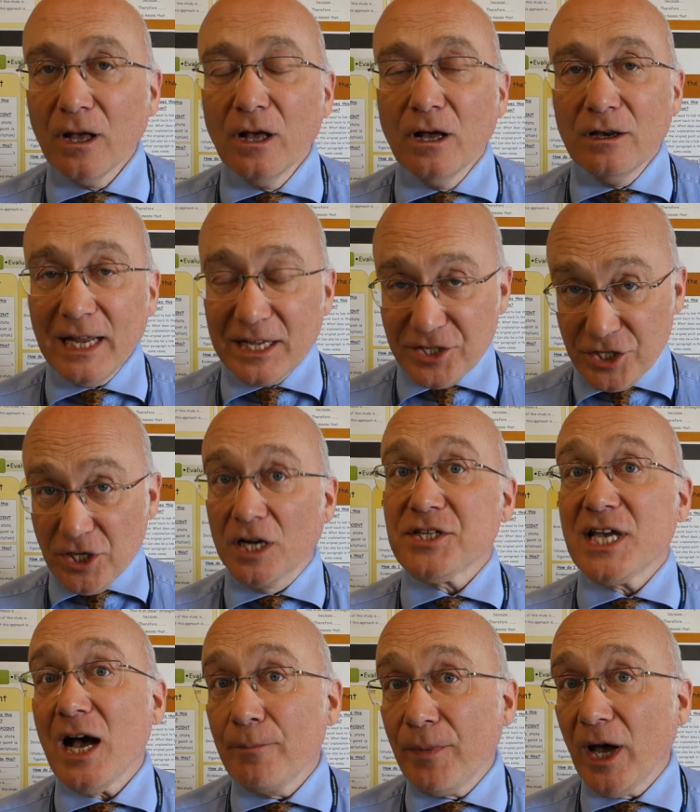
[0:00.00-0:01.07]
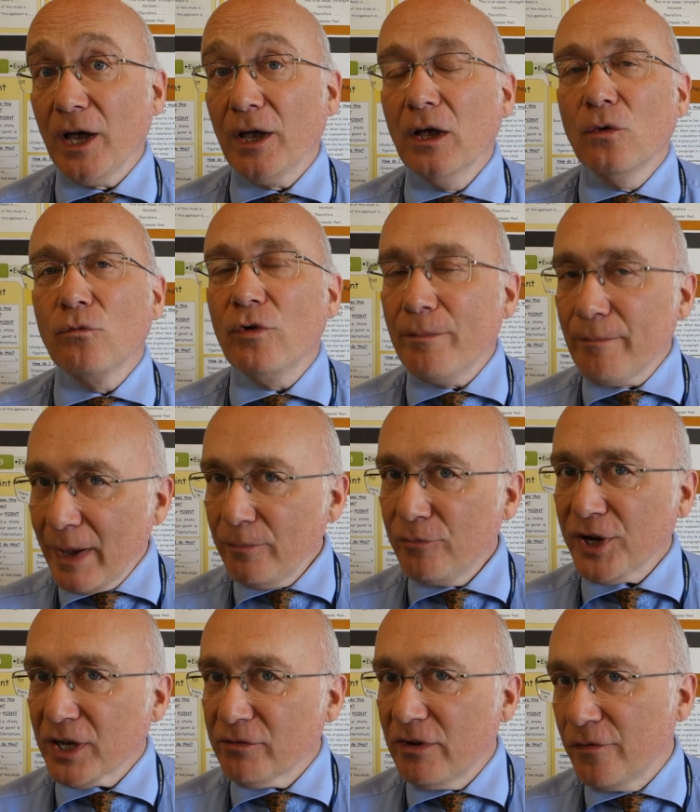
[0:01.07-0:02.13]
Let's start out by remembering
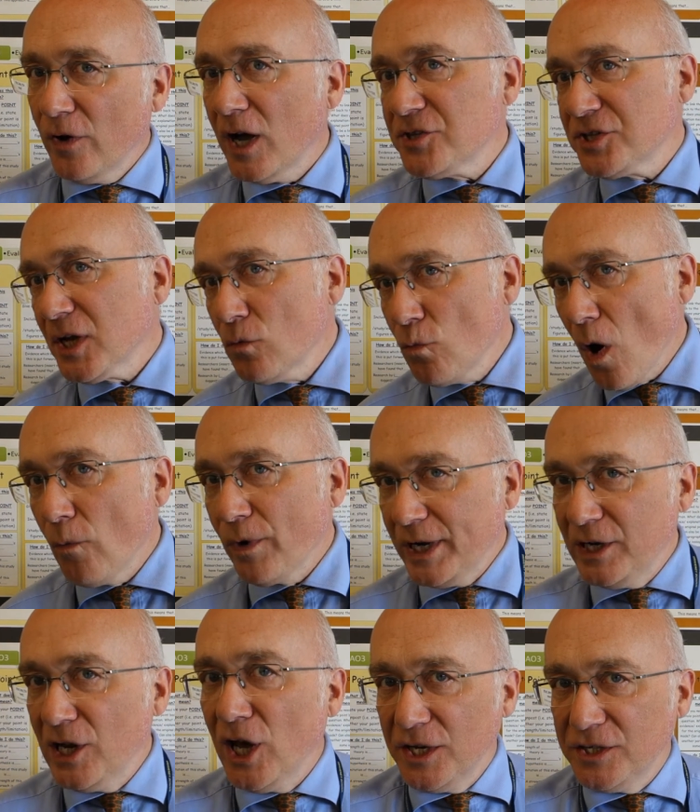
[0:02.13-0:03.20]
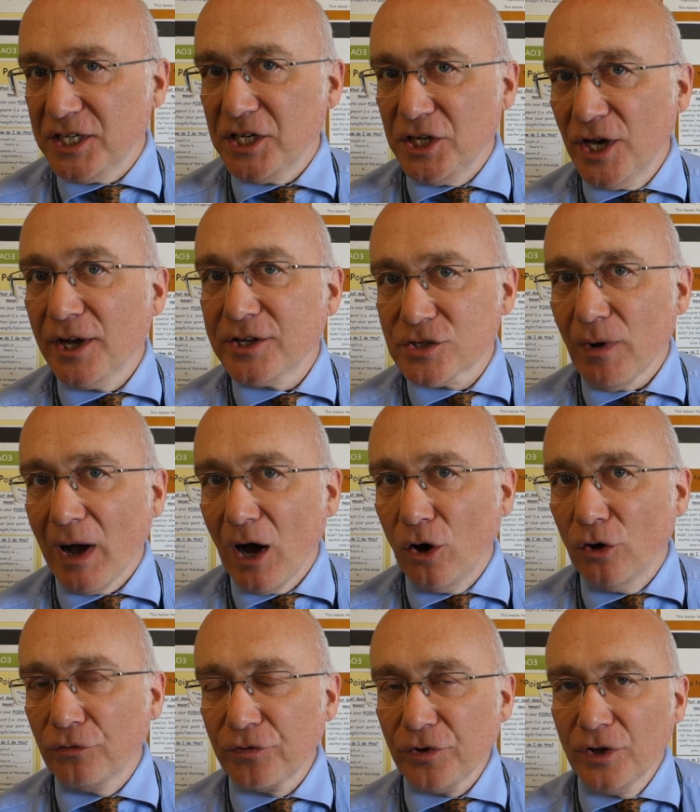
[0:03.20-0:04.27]
and revising what we learned in year
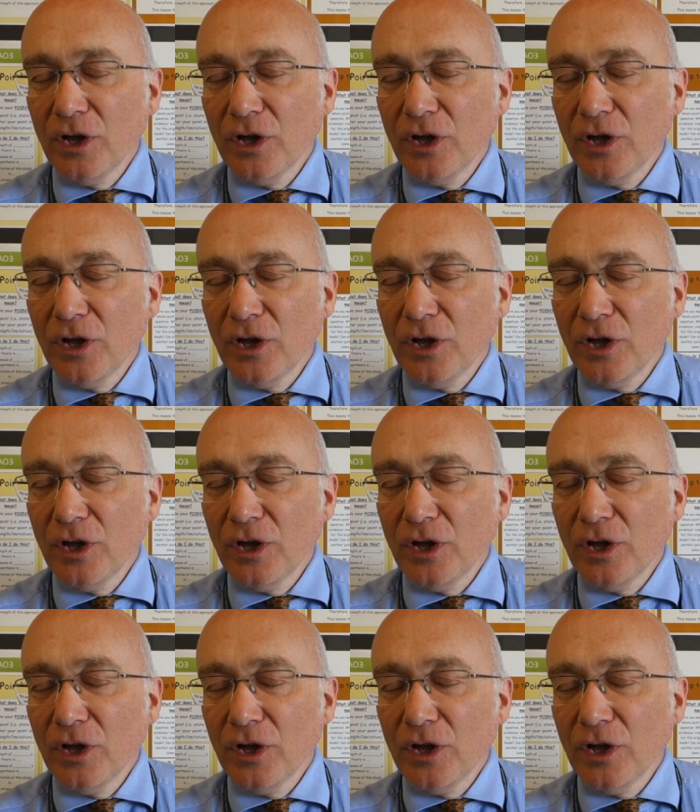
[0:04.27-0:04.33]
12.